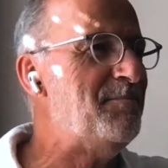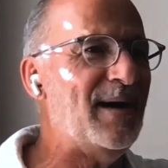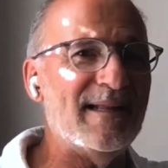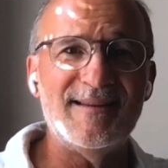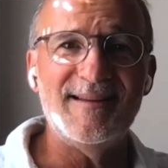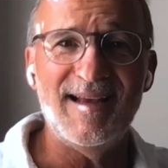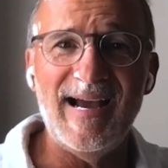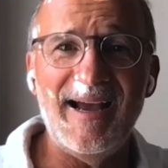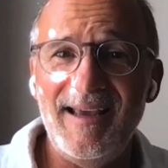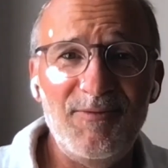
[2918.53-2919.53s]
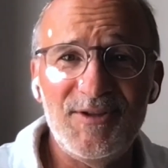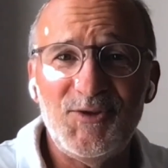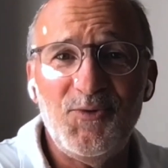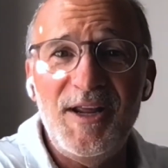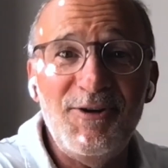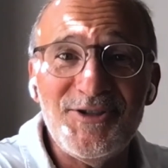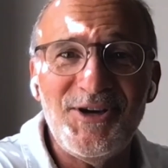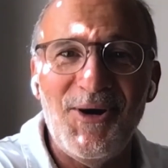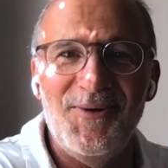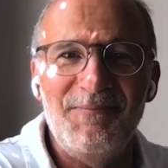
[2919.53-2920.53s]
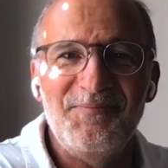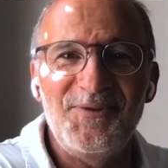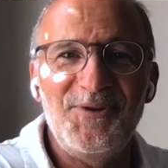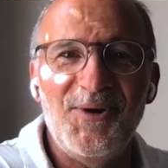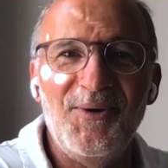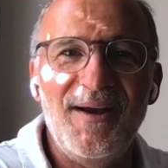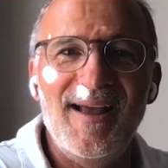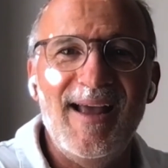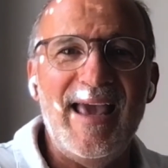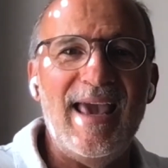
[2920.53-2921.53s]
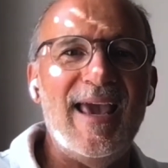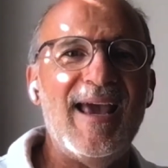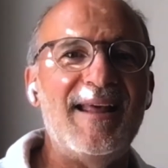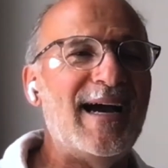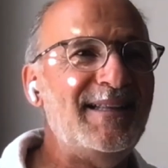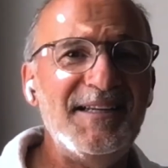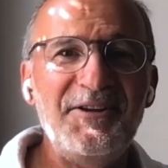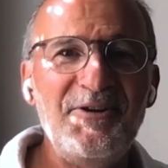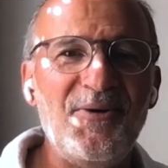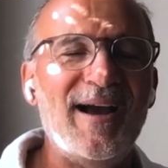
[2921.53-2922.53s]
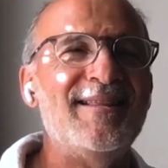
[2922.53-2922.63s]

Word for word: But it was 20 years ago, you know and I didn't know.